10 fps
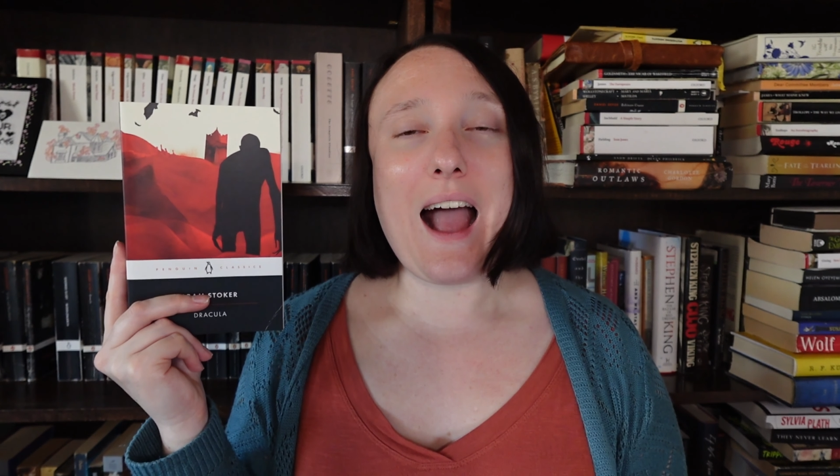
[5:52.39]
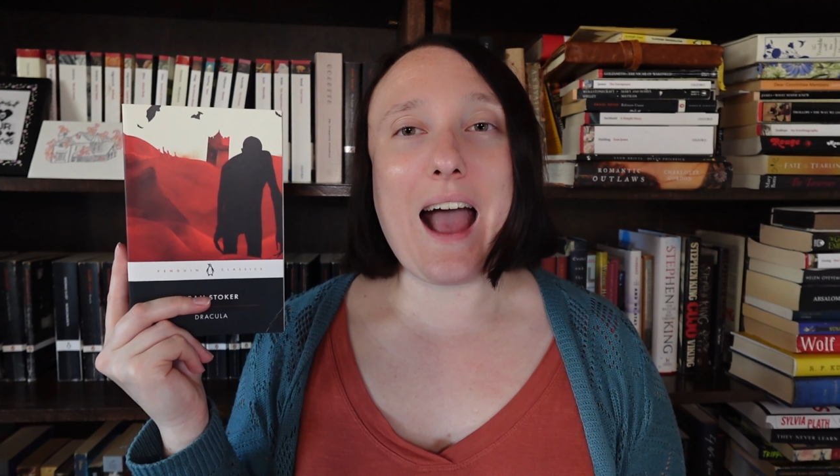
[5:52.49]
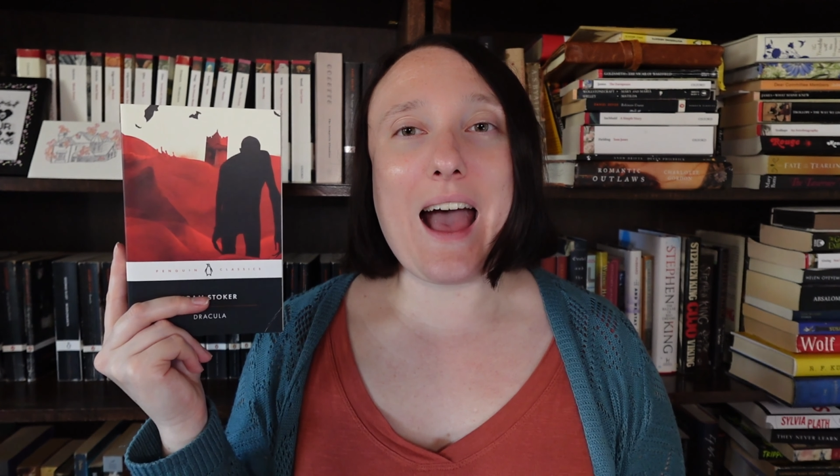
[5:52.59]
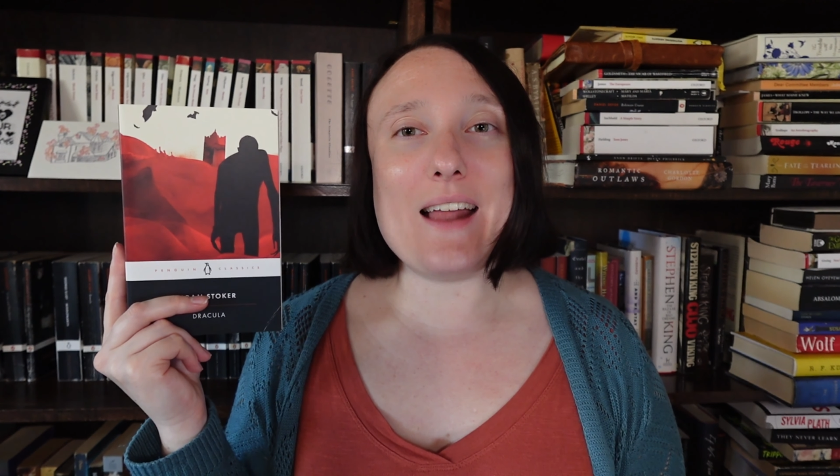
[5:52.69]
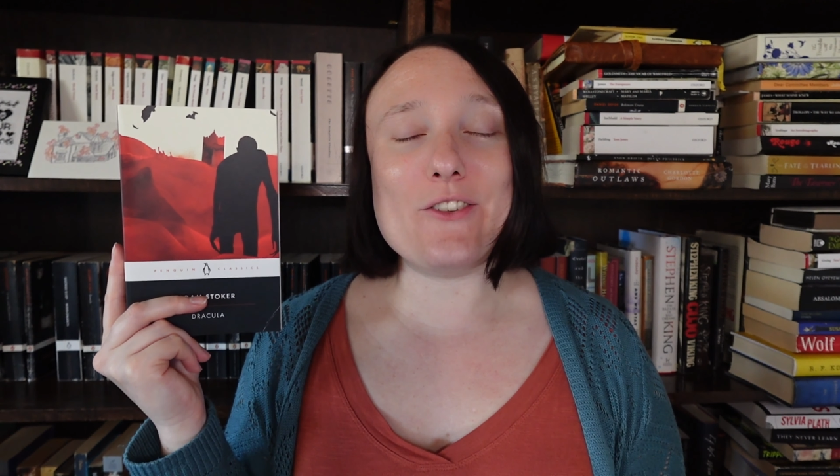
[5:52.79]

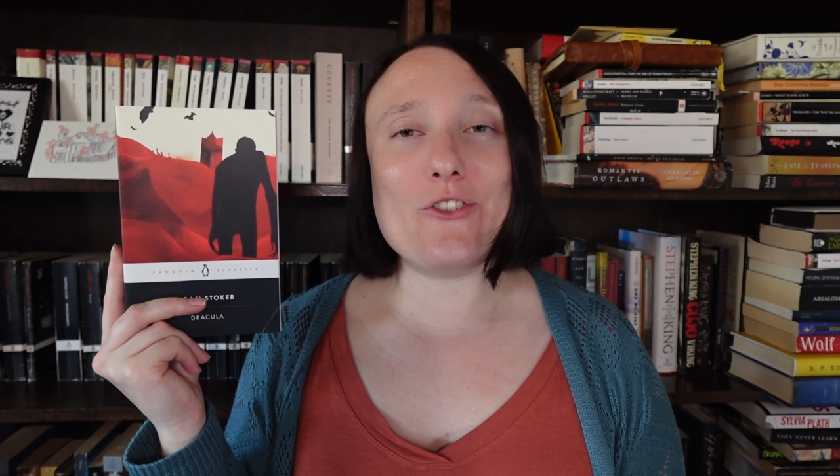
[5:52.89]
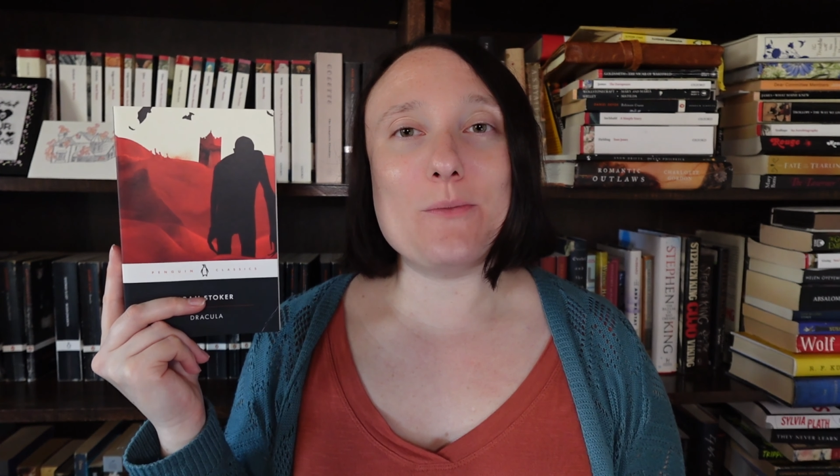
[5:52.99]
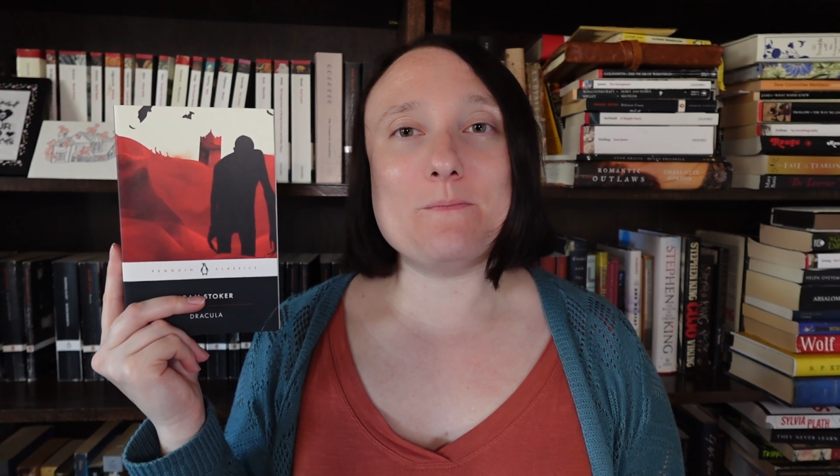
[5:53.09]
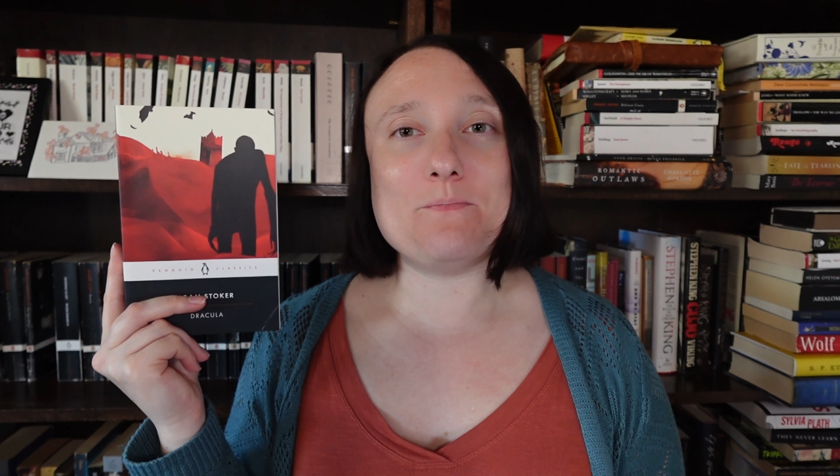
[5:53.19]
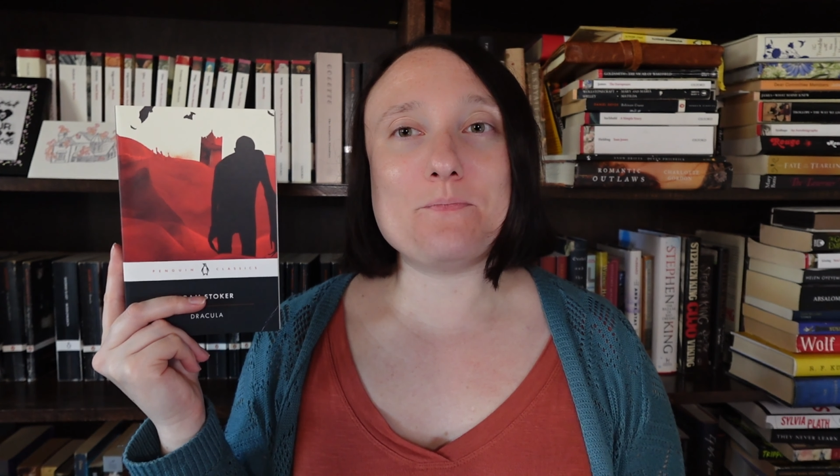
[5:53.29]
And
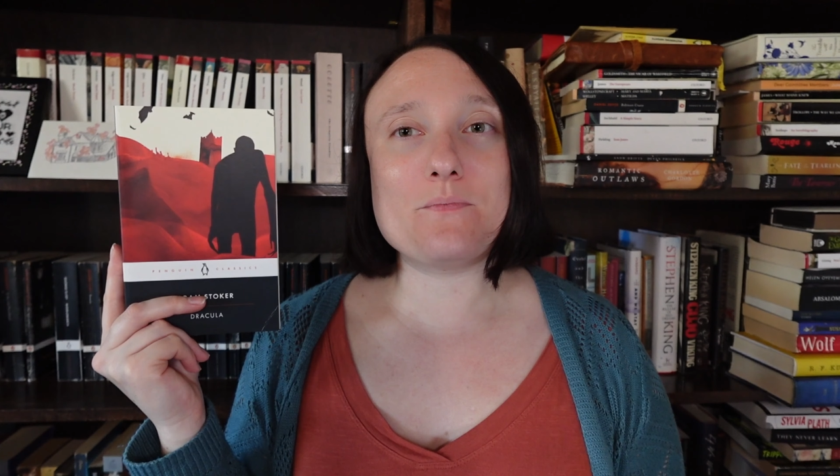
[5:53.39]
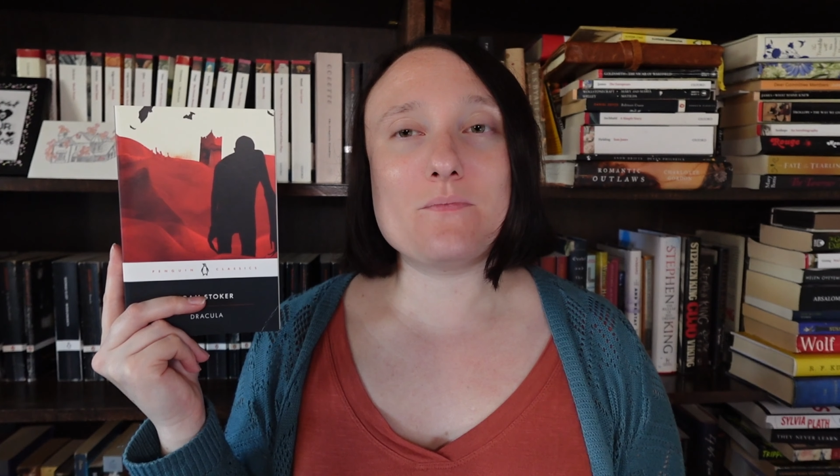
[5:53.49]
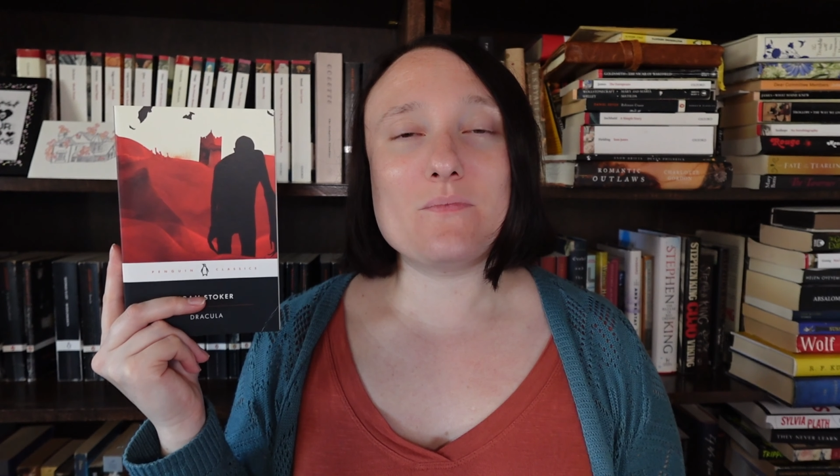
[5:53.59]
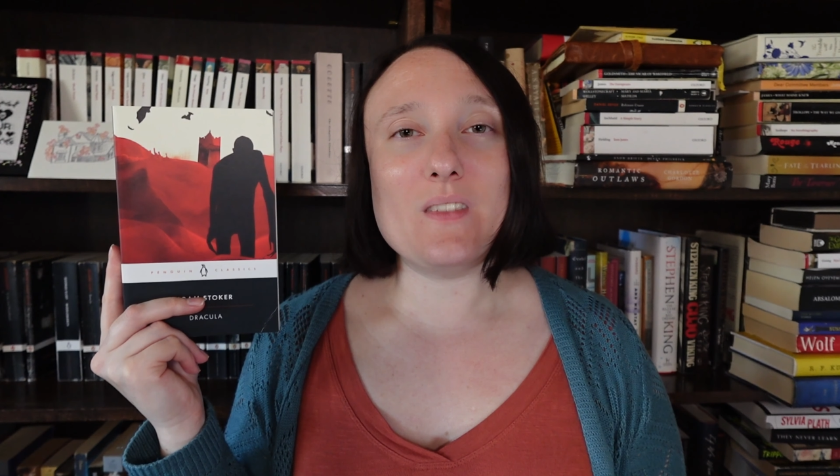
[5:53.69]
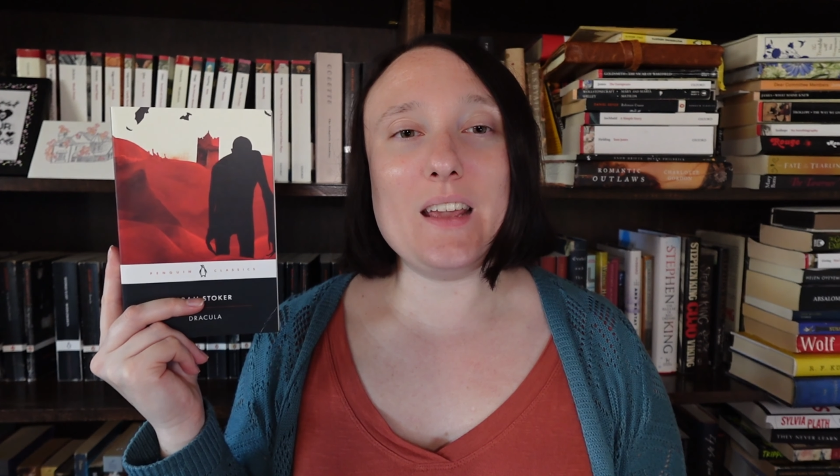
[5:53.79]

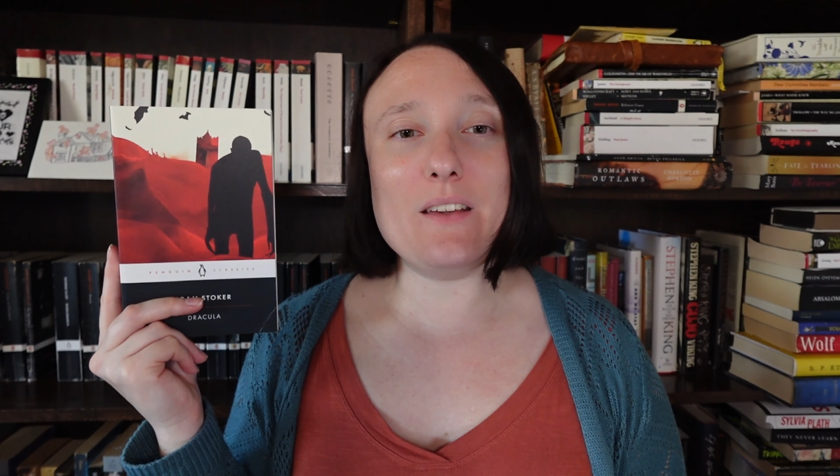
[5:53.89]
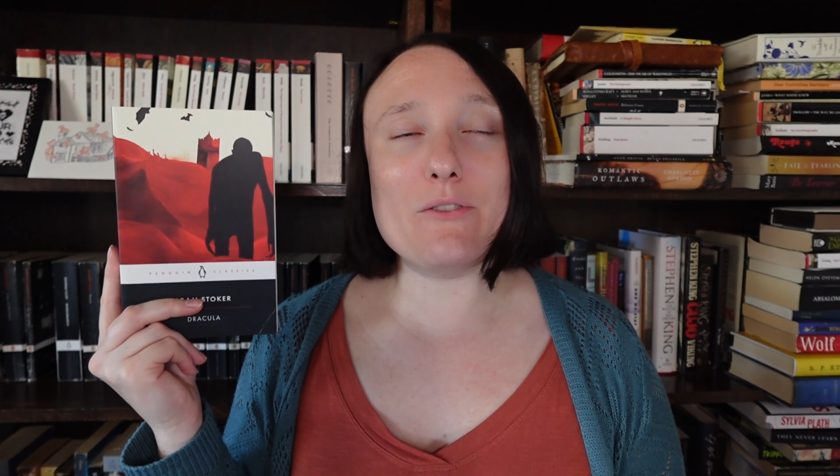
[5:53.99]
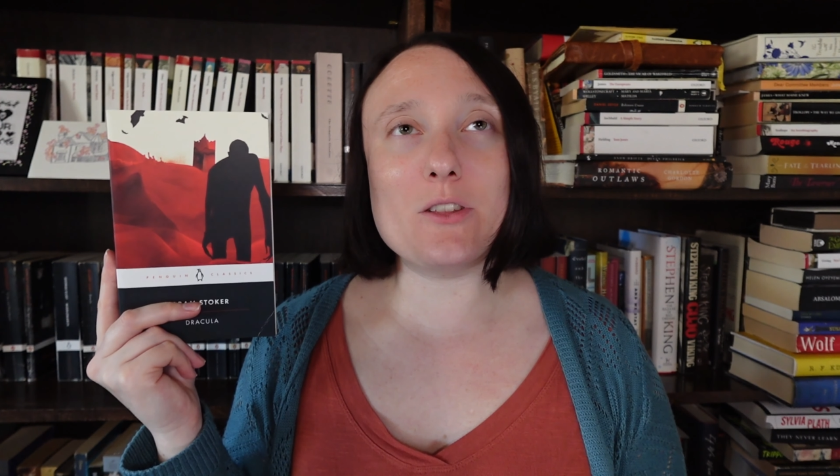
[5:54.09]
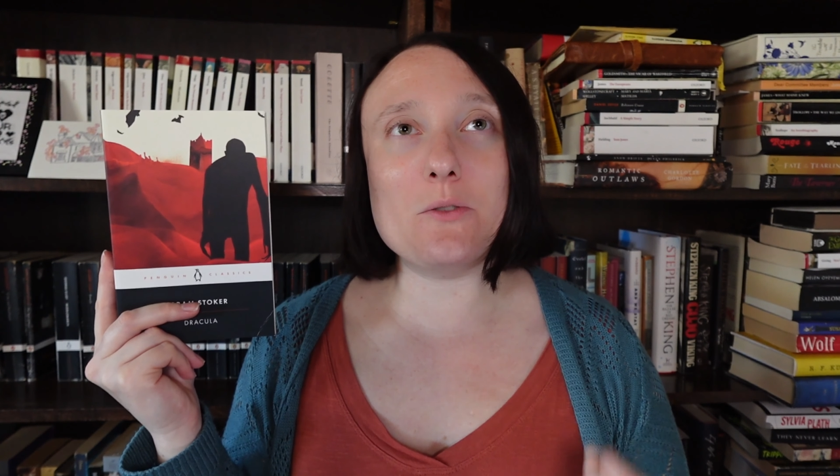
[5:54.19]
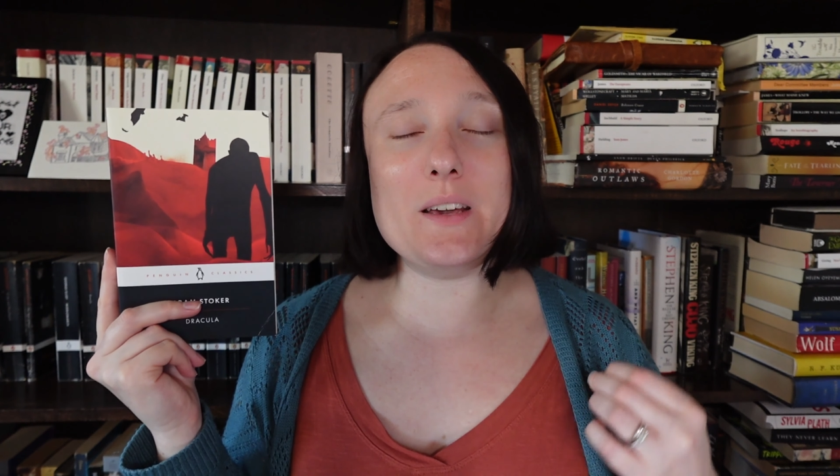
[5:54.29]

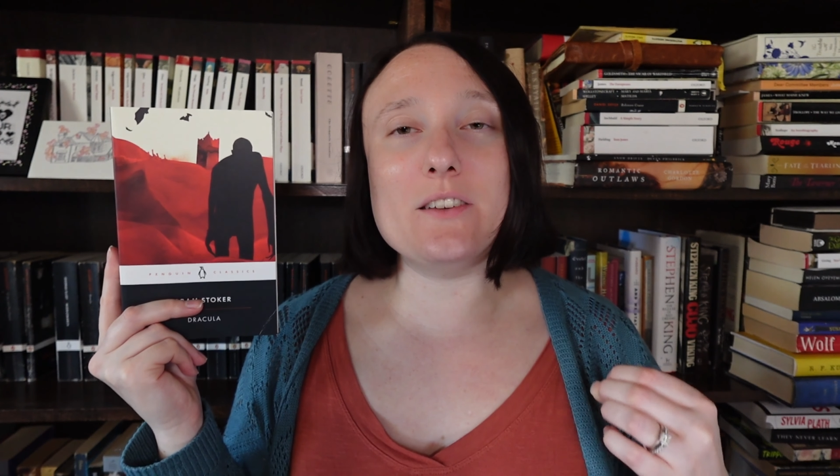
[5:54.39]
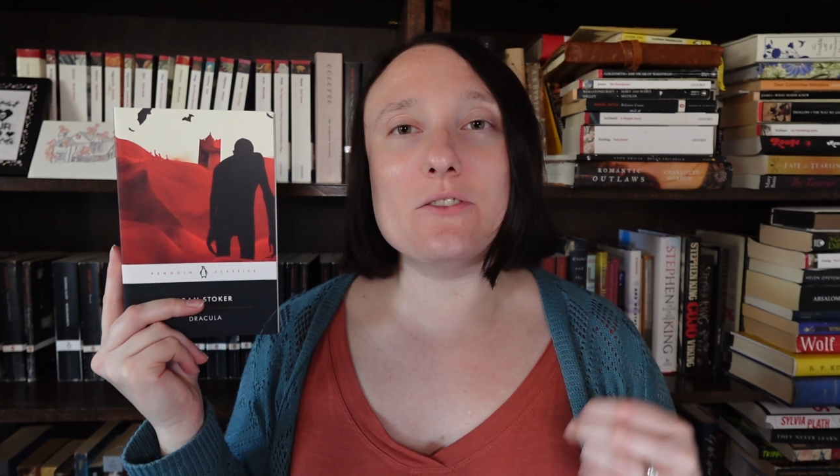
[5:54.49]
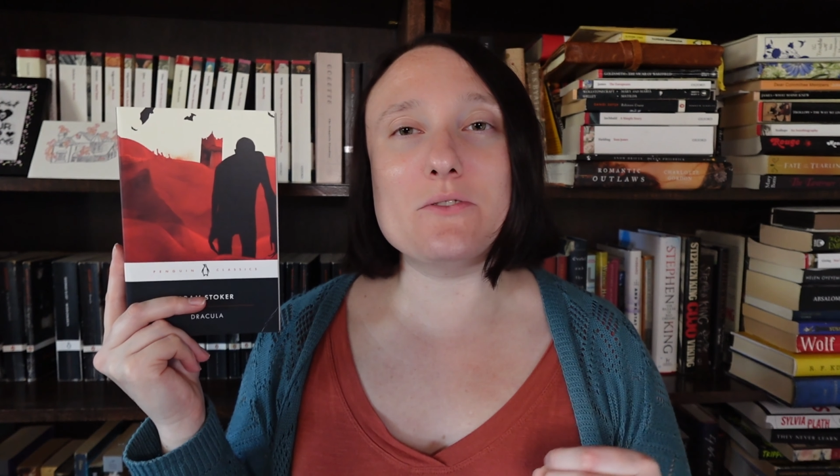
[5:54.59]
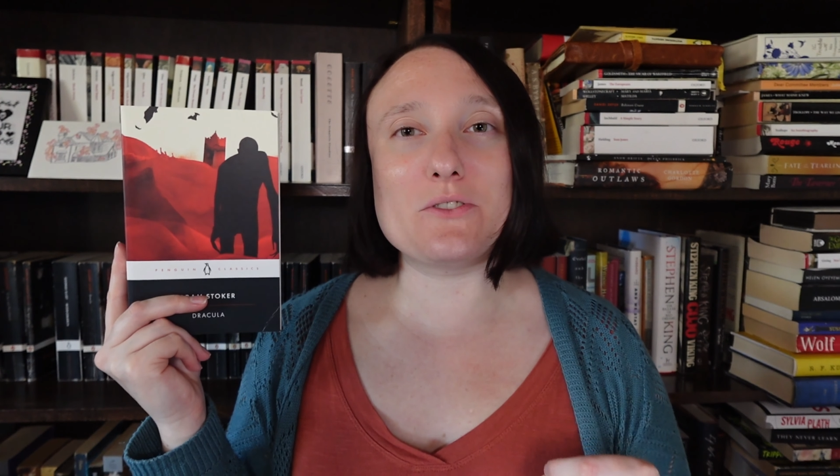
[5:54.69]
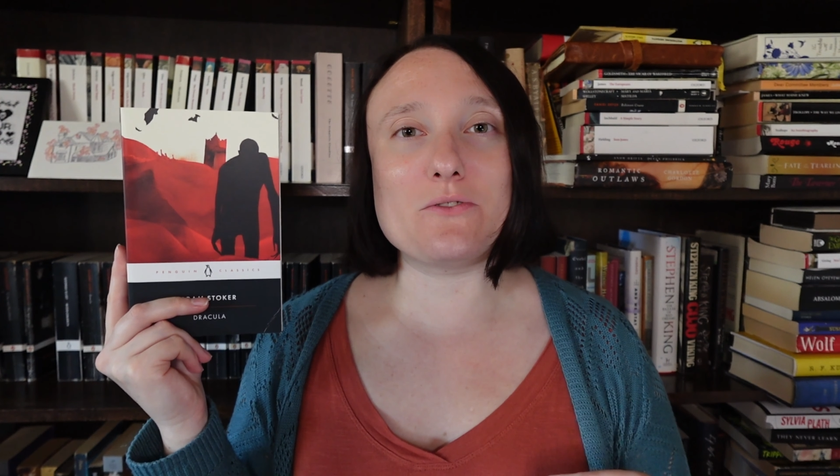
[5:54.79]
even though he
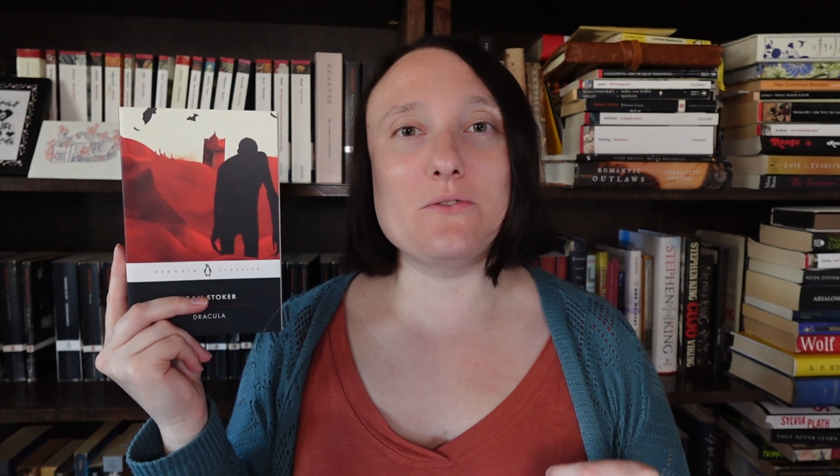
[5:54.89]
goes